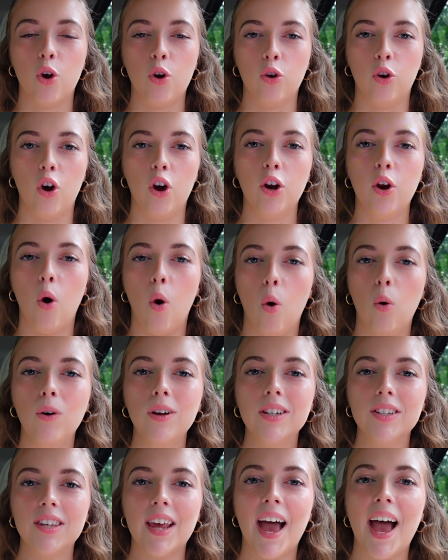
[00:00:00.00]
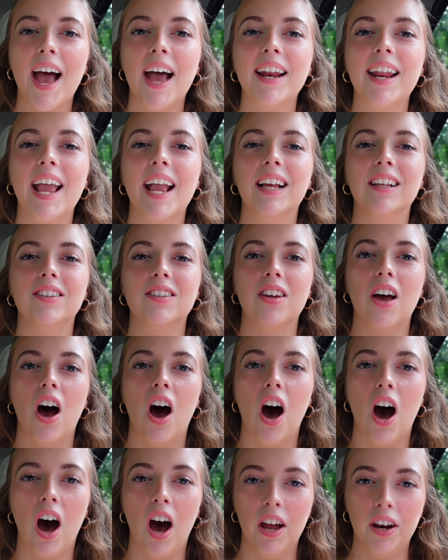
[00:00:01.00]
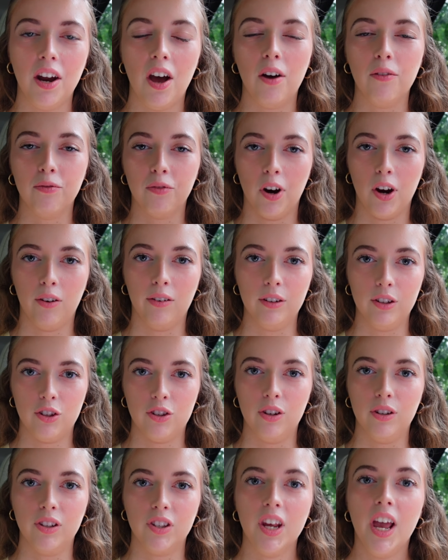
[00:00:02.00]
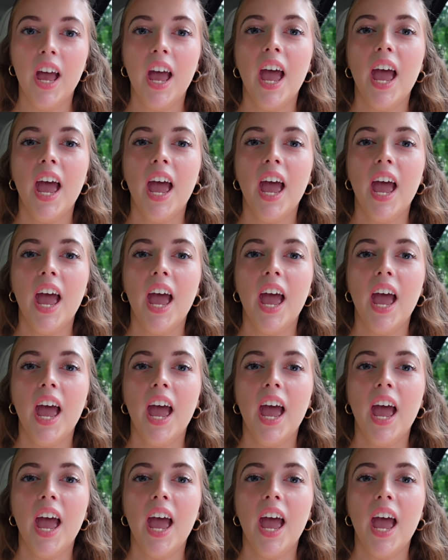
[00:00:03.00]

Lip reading: good always had a ton of fragrance notes.